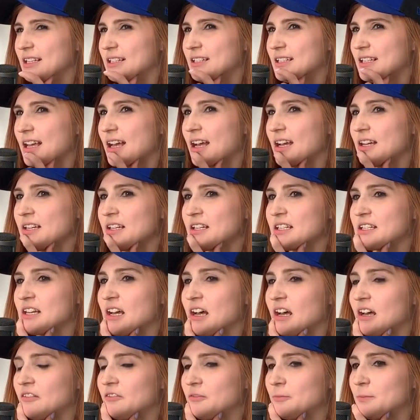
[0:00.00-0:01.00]
It's kind of
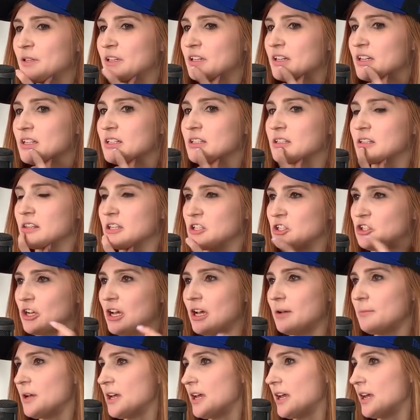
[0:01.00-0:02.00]
tough because the job